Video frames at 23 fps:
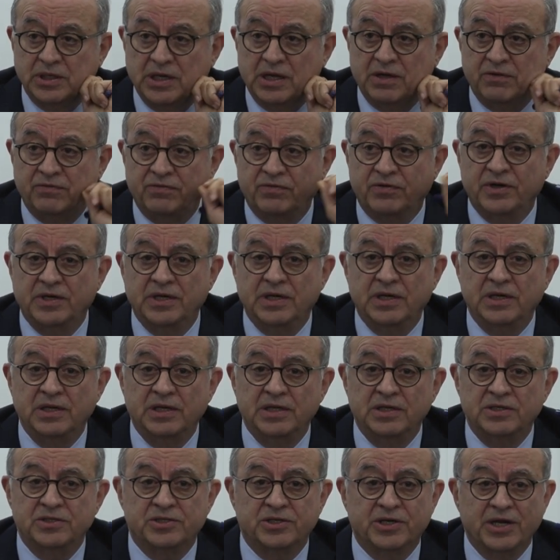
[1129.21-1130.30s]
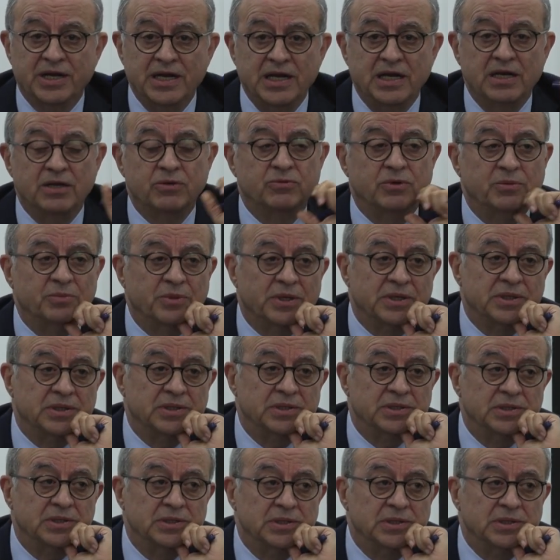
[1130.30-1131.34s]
Every Israeli woman,